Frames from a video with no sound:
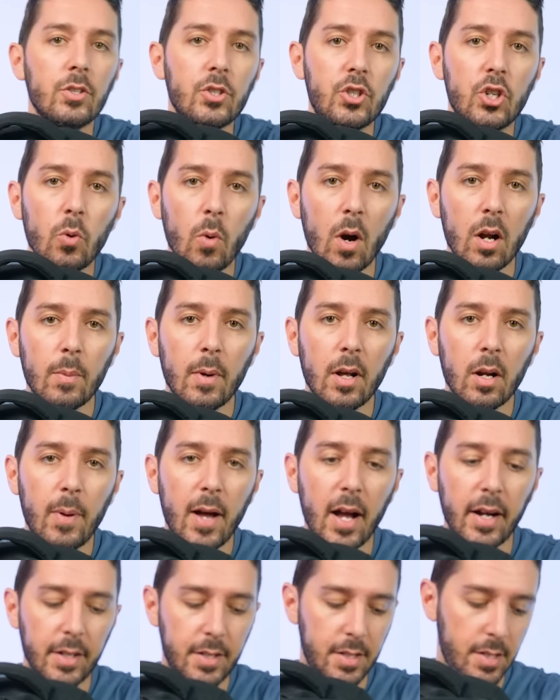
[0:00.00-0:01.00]
Two water bottle
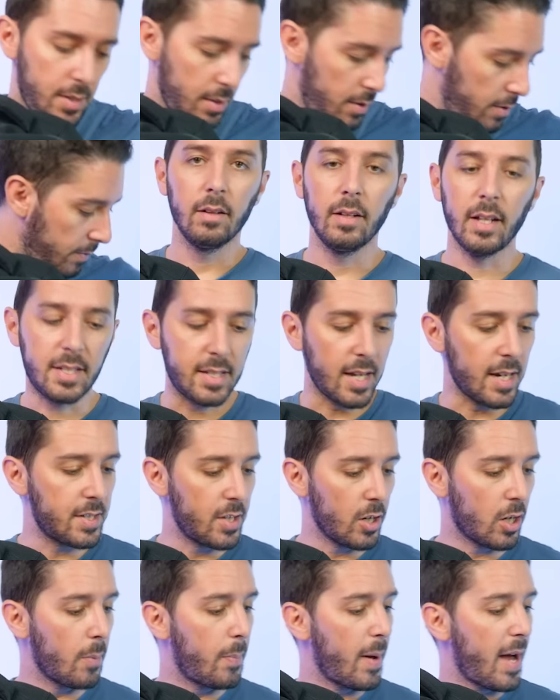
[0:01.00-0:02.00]
pockets. Let's test
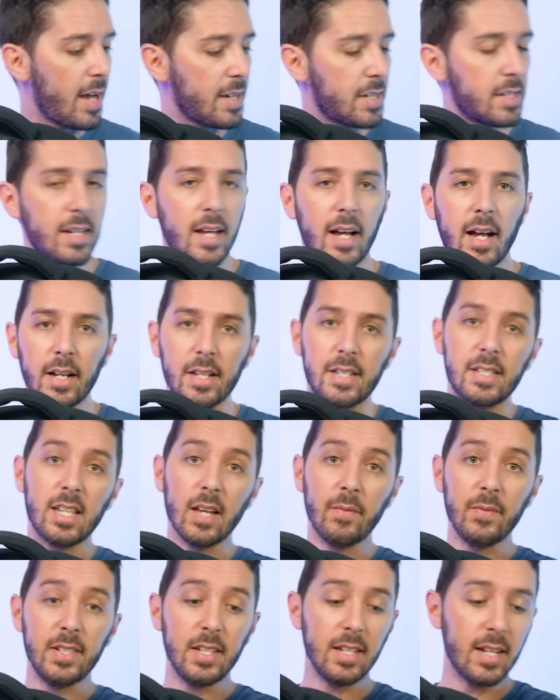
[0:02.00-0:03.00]
their capacity. I got a
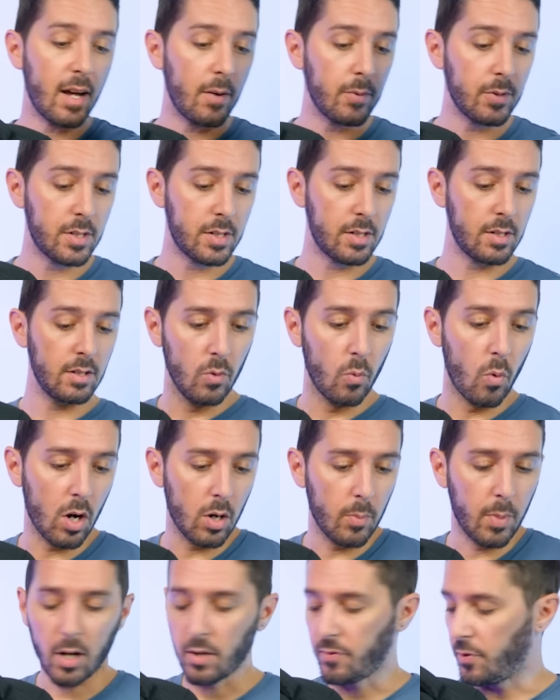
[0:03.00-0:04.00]
17 ounce
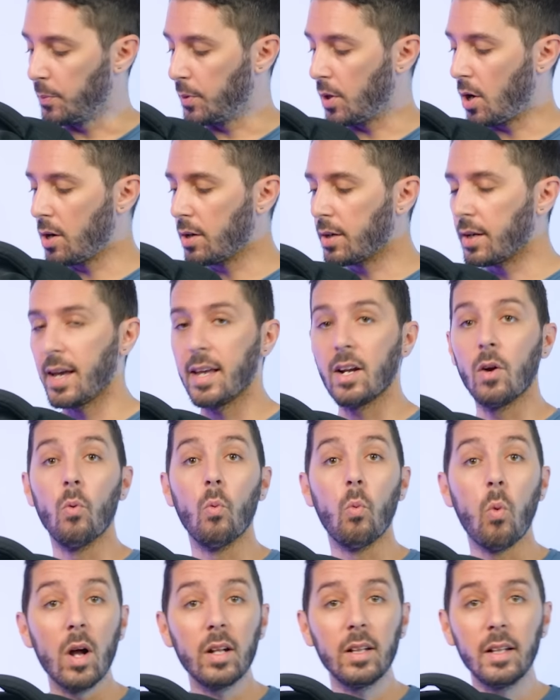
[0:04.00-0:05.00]
water bottle from LARQ and a
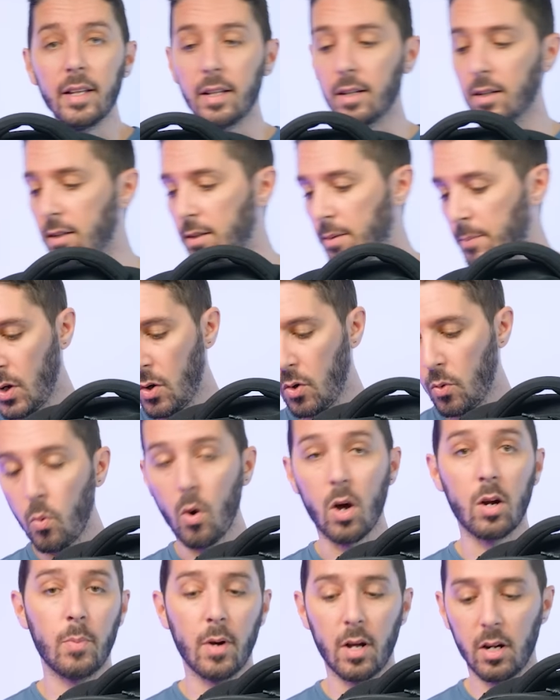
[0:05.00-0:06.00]
one liter
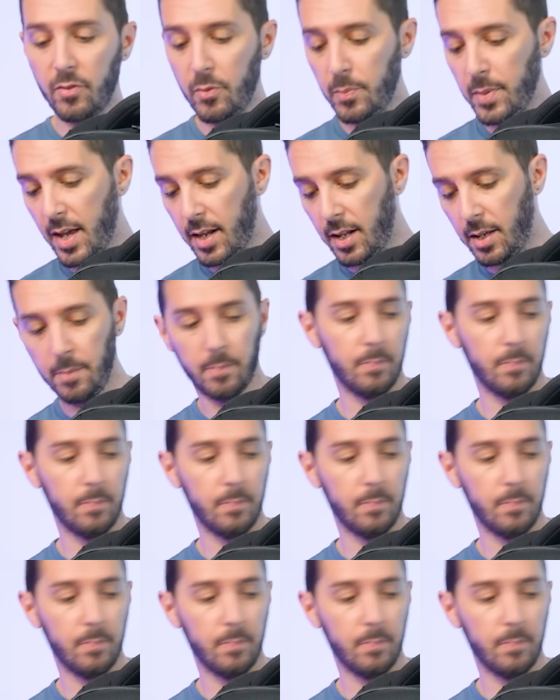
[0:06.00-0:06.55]
water bottle from Yeti.